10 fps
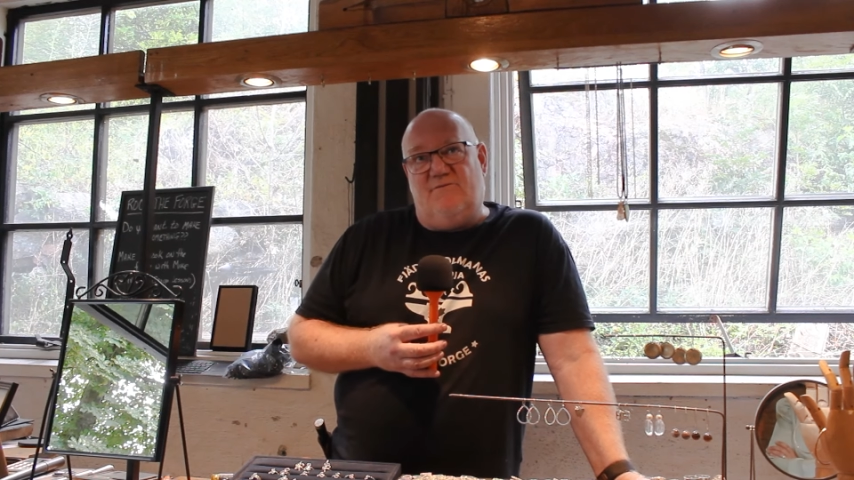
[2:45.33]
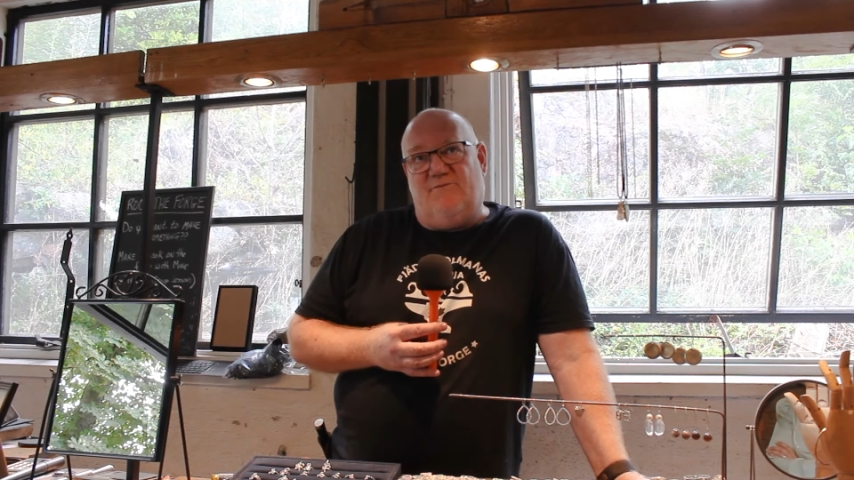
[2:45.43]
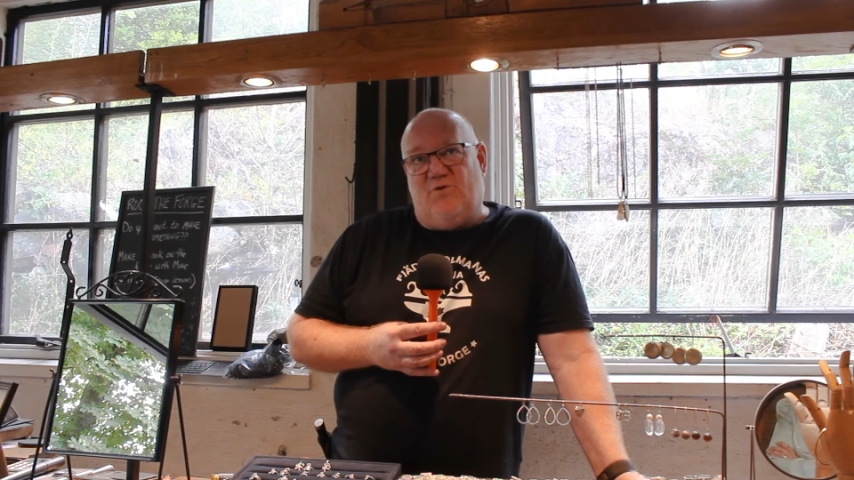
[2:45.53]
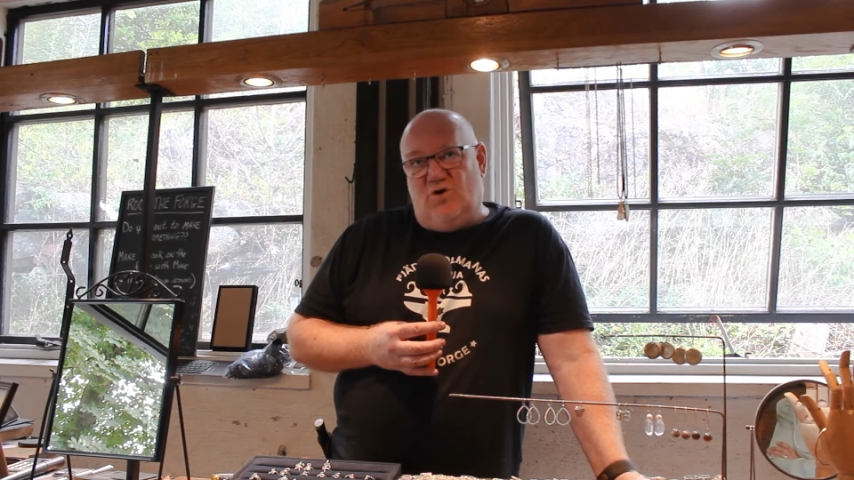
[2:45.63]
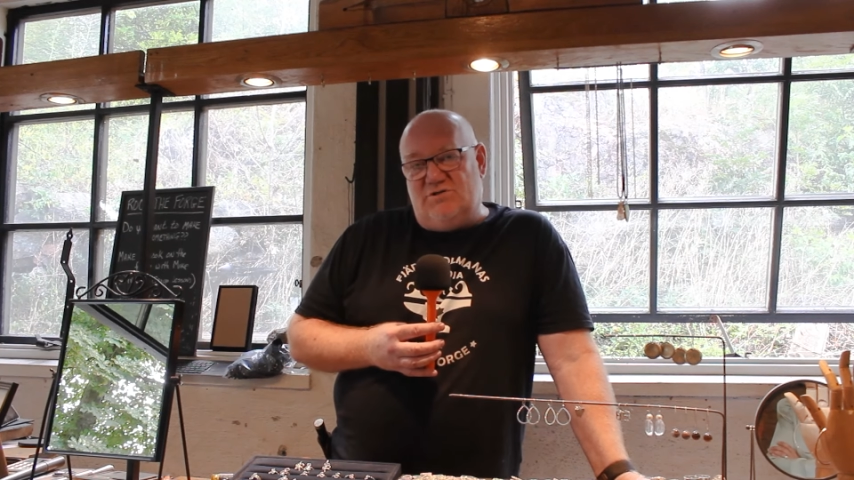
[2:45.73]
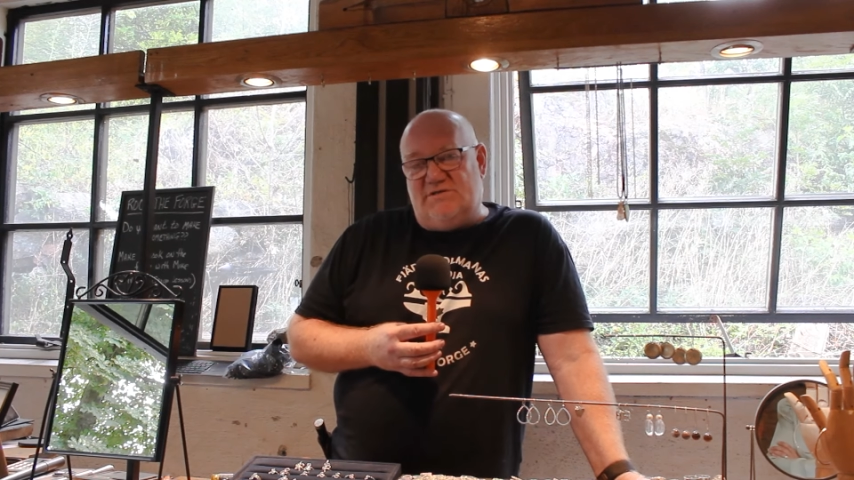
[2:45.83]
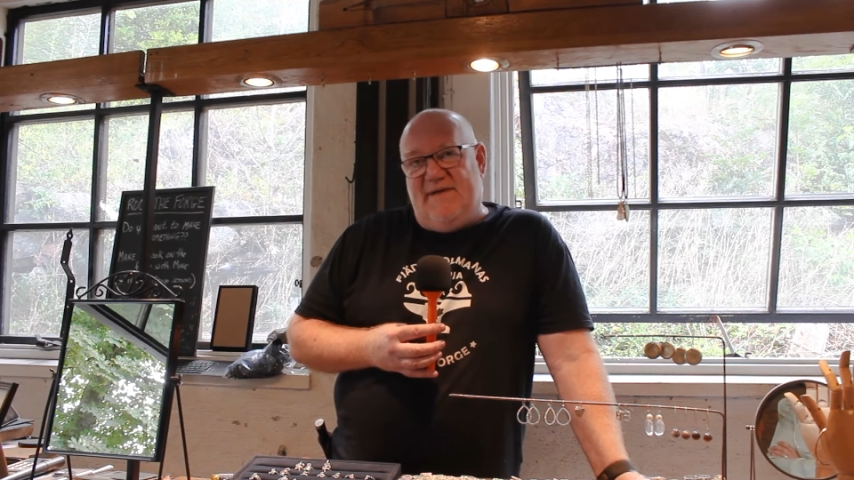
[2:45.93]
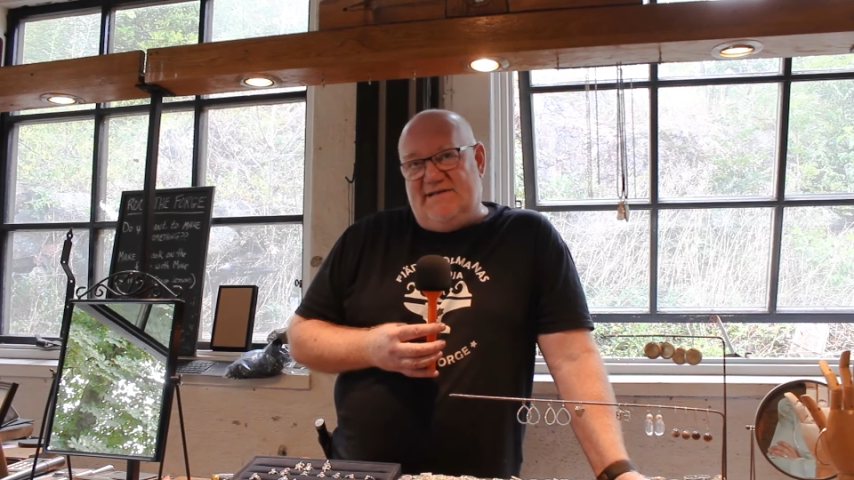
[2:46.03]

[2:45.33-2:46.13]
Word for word: first,